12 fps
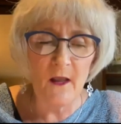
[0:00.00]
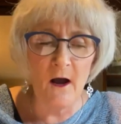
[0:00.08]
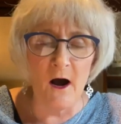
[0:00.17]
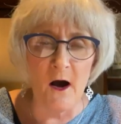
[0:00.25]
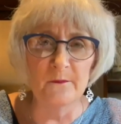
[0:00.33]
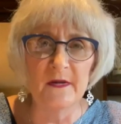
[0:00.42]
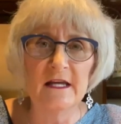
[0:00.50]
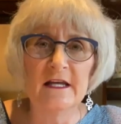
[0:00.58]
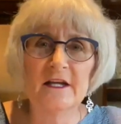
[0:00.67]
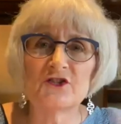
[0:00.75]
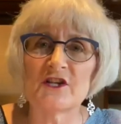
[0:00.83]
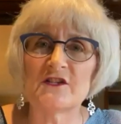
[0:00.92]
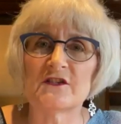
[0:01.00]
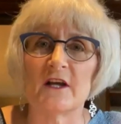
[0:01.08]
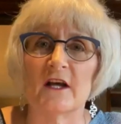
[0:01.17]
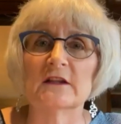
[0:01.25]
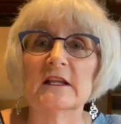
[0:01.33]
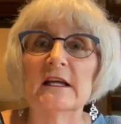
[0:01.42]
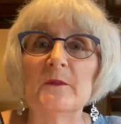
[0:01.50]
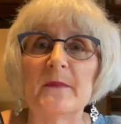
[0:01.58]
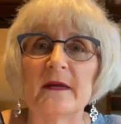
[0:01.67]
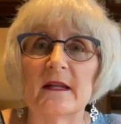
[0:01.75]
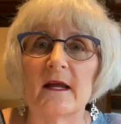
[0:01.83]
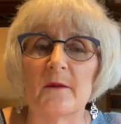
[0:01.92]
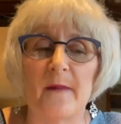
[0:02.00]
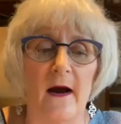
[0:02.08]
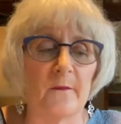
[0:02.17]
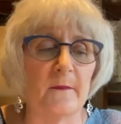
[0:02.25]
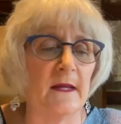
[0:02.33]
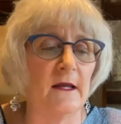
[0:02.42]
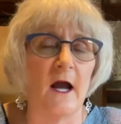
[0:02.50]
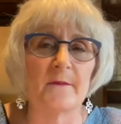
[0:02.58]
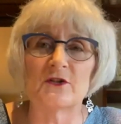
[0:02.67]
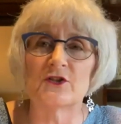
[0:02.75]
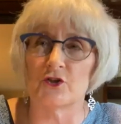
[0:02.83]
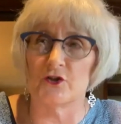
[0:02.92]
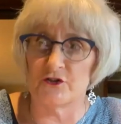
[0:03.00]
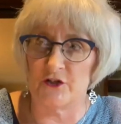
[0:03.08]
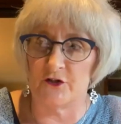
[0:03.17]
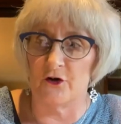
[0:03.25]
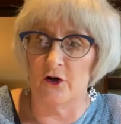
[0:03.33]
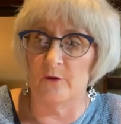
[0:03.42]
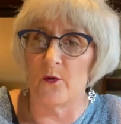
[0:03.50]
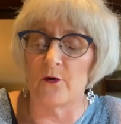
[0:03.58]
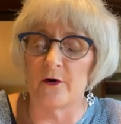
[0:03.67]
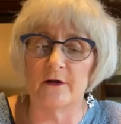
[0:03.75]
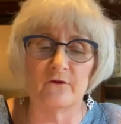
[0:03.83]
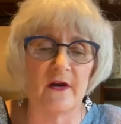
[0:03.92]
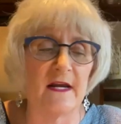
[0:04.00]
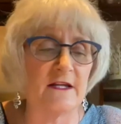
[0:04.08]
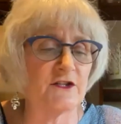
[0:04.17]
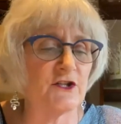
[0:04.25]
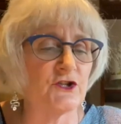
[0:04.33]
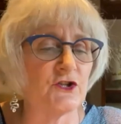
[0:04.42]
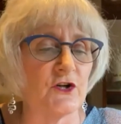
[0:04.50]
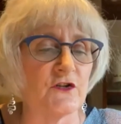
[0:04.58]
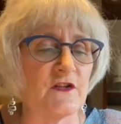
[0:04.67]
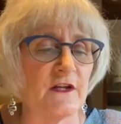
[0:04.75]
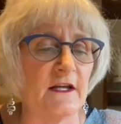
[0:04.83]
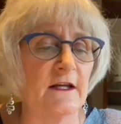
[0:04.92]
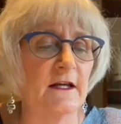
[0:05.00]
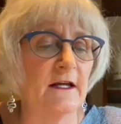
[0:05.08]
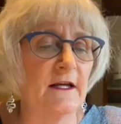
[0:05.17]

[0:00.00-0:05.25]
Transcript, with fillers: Um, just a little bit about me. I'm a Jersey girl, born and raised in Jersey.